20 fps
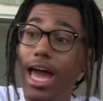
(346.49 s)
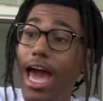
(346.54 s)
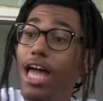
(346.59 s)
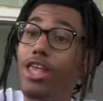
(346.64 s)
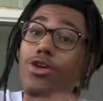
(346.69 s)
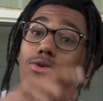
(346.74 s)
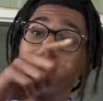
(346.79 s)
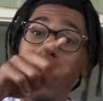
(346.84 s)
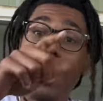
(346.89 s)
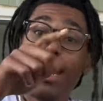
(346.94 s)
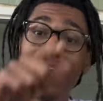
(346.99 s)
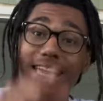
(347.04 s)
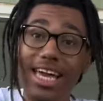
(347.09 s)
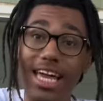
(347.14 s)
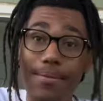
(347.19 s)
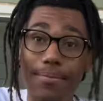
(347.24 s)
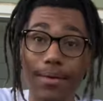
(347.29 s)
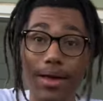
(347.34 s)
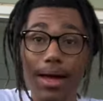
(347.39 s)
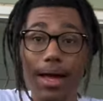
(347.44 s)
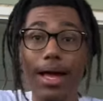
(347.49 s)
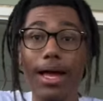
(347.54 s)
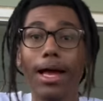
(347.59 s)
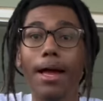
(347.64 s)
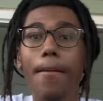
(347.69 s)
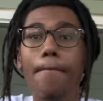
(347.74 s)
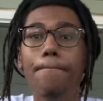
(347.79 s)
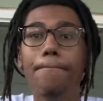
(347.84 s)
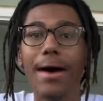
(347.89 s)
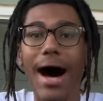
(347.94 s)
And you got to keep
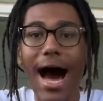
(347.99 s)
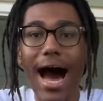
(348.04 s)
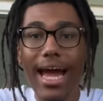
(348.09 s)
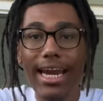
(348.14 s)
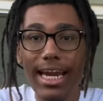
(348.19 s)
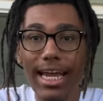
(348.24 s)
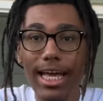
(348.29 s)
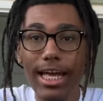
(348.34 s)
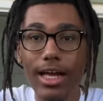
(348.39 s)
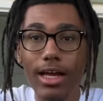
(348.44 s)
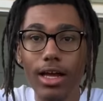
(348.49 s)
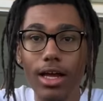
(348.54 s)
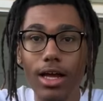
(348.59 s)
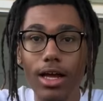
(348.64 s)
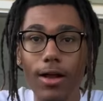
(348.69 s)
combining